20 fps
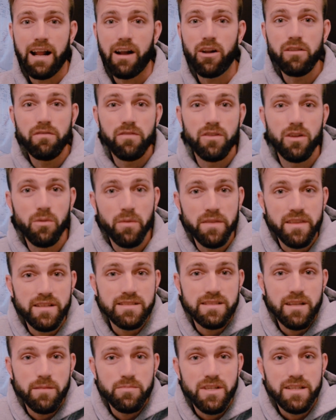I don't even know what the
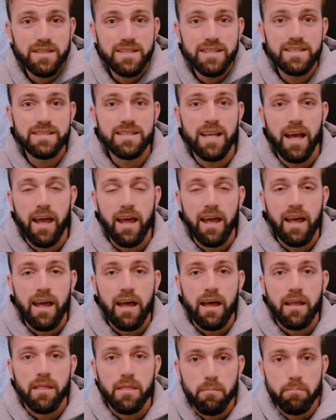subject is.
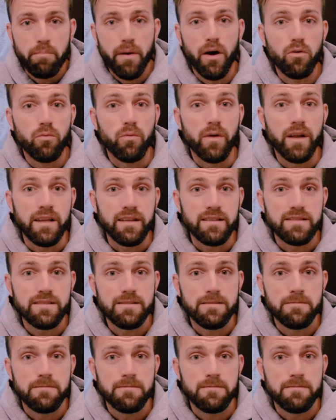Bell rings.